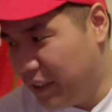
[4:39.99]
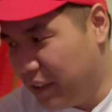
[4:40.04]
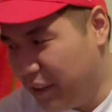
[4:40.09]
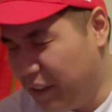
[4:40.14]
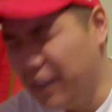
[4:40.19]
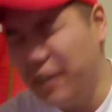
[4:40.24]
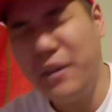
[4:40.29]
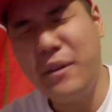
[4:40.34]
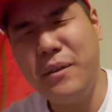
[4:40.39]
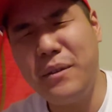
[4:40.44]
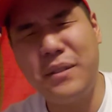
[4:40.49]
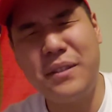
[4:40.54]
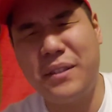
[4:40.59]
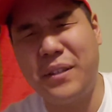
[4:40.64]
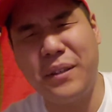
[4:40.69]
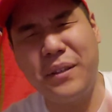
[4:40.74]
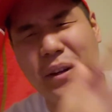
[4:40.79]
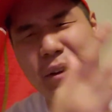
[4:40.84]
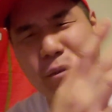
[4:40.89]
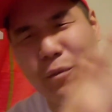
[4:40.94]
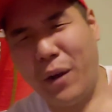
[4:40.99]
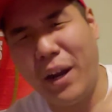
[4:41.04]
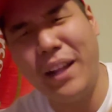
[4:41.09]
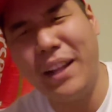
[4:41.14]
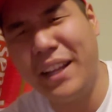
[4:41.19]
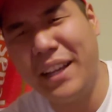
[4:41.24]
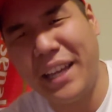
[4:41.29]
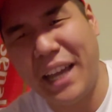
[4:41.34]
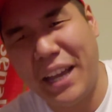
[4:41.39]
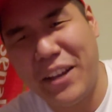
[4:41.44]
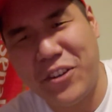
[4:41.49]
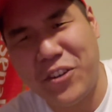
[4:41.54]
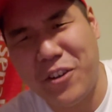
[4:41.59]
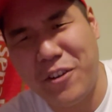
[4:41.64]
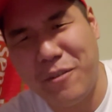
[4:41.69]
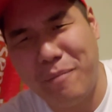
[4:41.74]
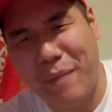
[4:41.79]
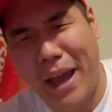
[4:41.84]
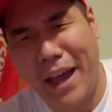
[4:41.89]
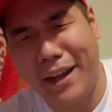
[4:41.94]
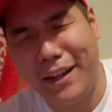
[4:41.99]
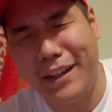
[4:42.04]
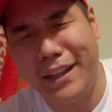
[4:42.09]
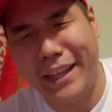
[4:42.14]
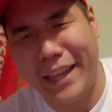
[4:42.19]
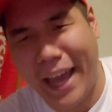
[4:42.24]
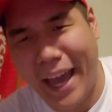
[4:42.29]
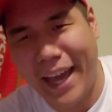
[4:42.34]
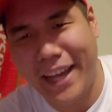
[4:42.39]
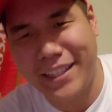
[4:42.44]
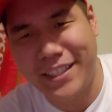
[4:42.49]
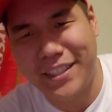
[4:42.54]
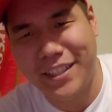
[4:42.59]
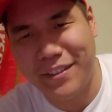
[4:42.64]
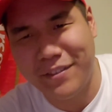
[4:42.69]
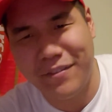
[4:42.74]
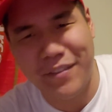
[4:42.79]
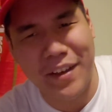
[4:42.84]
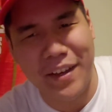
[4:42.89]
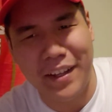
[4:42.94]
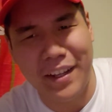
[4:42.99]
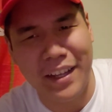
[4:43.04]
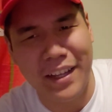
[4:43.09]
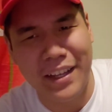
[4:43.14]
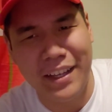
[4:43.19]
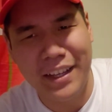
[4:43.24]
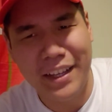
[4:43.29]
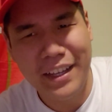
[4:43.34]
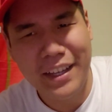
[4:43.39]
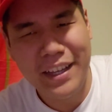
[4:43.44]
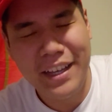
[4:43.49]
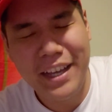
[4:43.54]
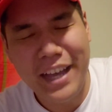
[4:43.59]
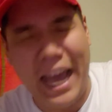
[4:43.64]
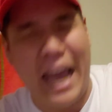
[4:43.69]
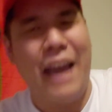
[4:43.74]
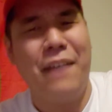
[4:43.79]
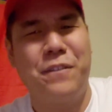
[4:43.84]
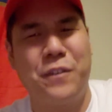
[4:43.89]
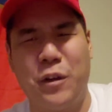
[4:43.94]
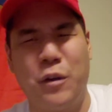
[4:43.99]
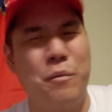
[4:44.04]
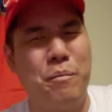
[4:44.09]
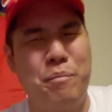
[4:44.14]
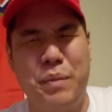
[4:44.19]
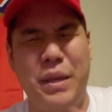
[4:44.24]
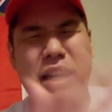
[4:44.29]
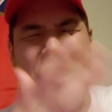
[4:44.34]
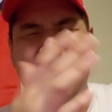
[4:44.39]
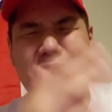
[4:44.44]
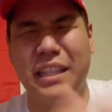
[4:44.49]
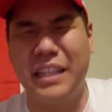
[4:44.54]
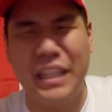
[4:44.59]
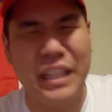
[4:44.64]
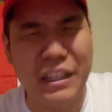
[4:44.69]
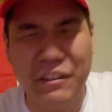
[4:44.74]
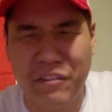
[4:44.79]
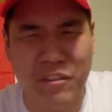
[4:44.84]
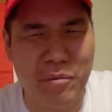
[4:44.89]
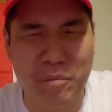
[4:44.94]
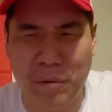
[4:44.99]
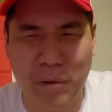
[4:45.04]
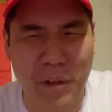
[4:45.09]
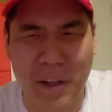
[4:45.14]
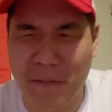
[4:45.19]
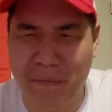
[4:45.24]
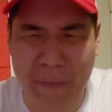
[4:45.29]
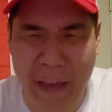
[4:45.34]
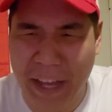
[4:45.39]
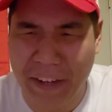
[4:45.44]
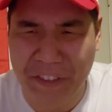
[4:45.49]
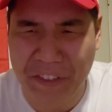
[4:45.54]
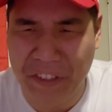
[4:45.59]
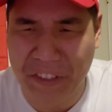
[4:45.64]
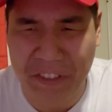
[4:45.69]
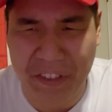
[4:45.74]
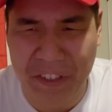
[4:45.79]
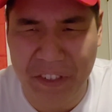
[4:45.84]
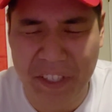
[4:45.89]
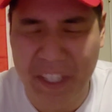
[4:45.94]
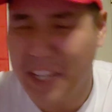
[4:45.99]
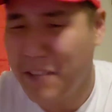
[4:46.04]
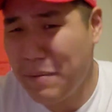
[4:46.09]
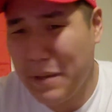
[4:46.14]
Lose to a relegation battling Aston Villa after beating Liverpool and Manchester City?